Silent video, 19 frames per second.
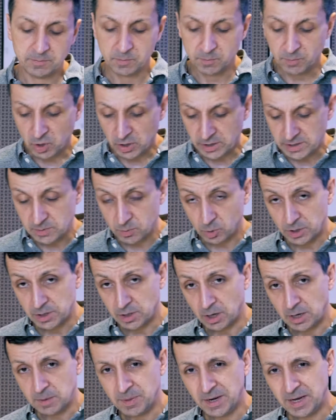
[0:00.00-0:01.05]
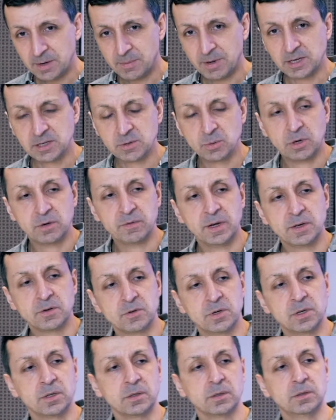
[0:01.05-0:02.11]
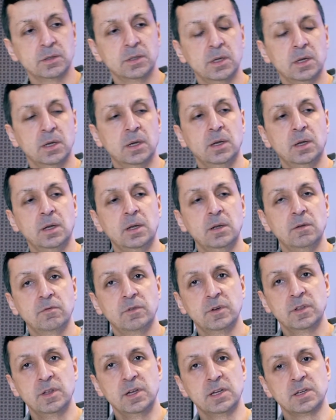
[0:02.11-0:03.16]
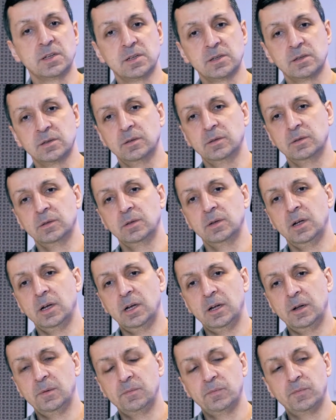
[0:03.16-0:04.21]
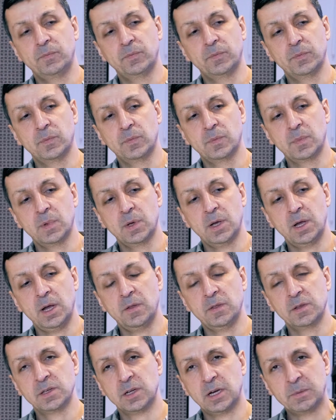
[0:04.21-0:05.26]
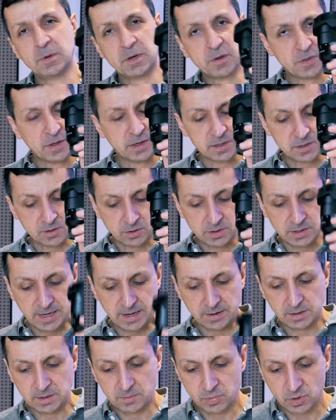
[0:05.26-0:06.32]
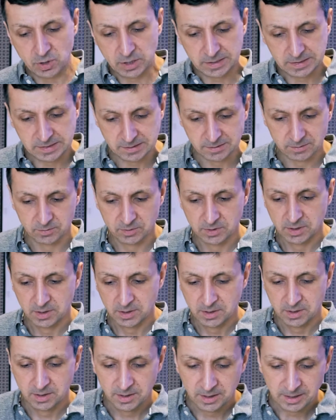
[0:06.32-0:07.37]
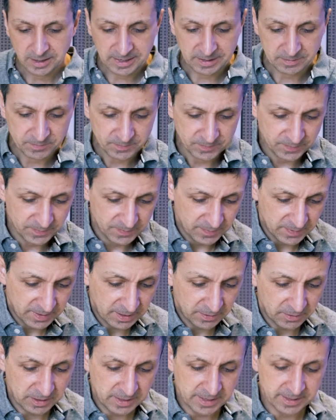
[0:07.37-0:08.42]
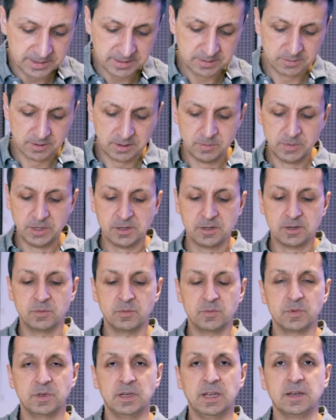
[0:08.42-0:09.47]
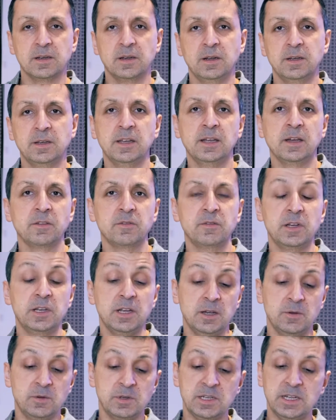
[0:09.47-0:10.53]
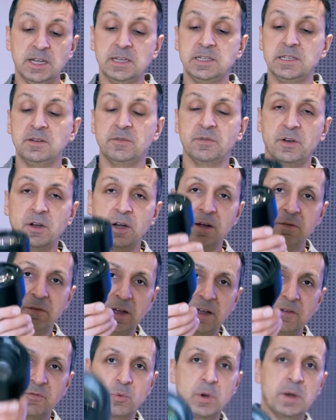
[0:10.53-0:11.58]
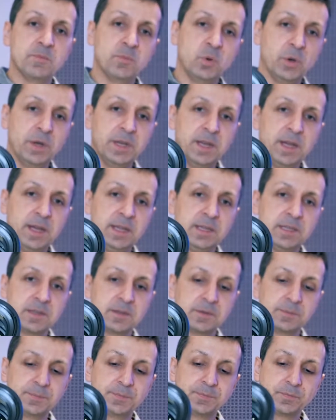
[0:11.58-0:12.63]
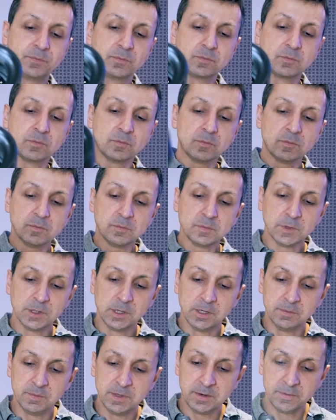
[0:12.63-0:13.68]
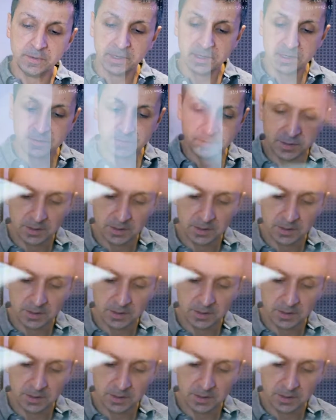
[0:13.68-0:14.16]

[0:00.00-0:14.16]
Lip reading: Price point, I paid about $1,200 for this at the time, but I think it's gone down in price. The other lens I mentioned in the other video is the 85 f1.8, and there it is for